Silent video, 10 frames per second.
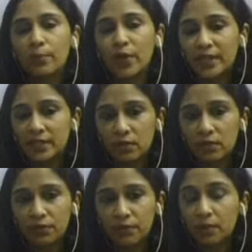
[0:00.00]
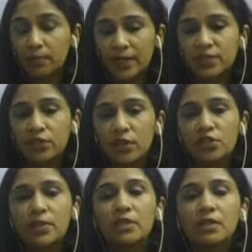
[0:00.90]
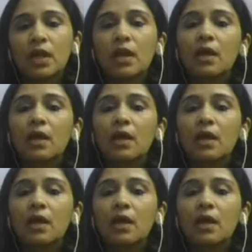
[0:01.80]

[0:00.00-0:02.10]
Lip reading: price adjustment,